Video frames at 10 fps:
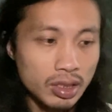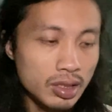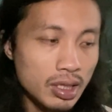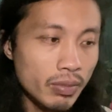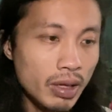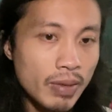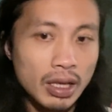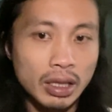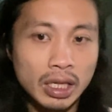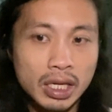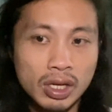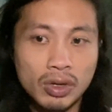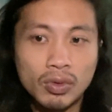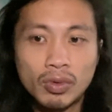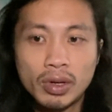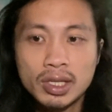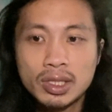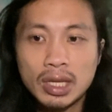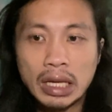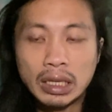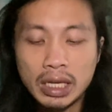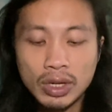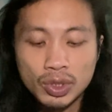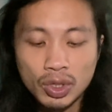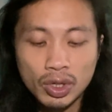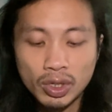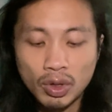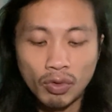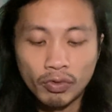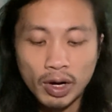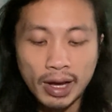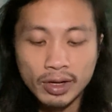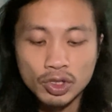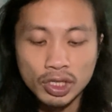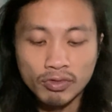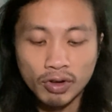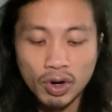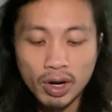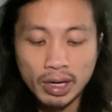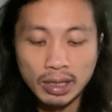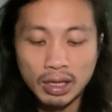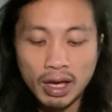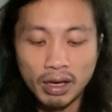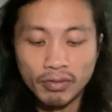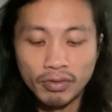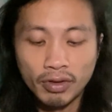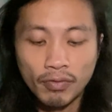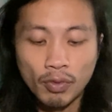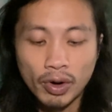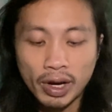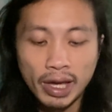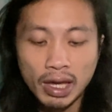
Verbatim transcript: Tell me about Leo. What is Leo's current overall energies regarding love for